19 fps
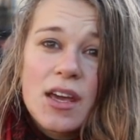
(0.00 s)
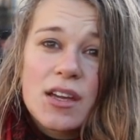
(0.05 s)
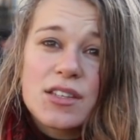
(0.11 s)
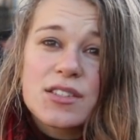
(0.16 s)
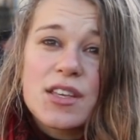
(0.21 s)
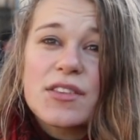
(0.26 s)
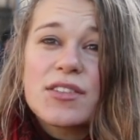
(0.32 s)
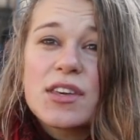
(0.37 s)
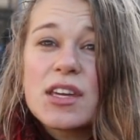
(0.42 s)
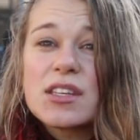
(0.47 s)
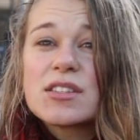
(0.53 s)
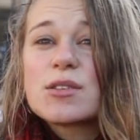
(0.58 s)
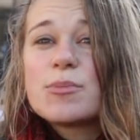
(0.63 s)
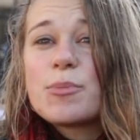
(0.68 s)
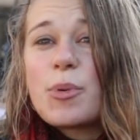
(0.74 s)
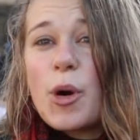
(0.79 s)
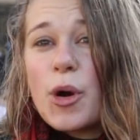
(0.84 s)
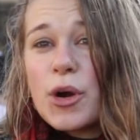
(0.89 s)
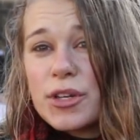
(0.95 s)
Because I think it's
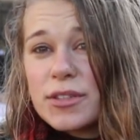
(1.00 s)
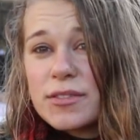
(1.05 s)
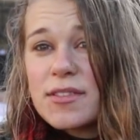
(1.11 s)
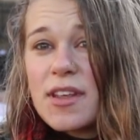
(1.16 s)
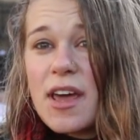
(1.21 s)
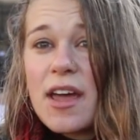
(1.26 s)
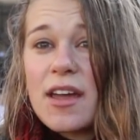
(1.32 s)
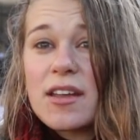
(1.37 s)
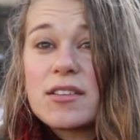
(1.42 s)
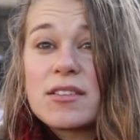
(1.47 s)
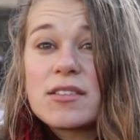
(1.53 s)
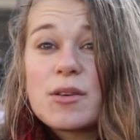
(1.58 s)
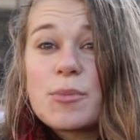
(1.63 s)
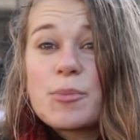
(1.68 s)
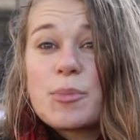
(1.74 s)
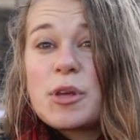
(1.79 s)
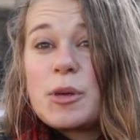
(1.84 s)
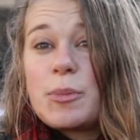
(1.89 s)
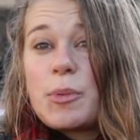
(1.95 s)
important that
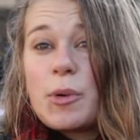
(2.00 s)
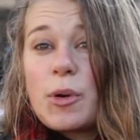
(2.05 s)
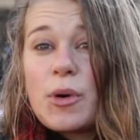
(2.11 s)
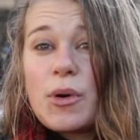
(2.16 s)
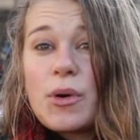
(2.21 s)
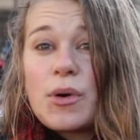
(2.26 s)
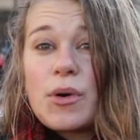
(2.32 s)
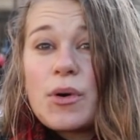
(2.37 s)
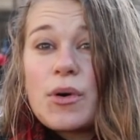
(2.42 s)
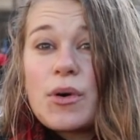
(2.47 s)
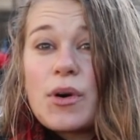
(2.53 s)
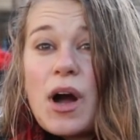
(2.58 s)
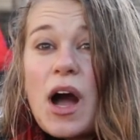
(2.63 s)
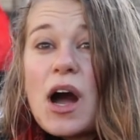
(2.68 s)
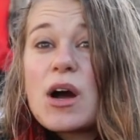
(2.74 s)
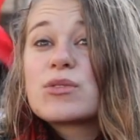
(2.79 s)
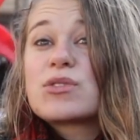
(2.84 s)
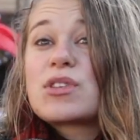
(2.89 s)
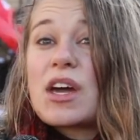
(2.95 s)
the people
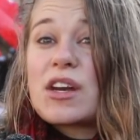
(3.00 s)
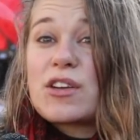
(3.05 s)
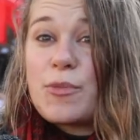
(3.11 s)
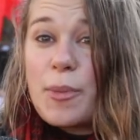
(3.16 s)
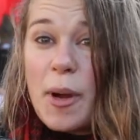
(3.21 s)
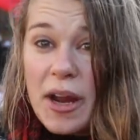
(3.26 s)
outside of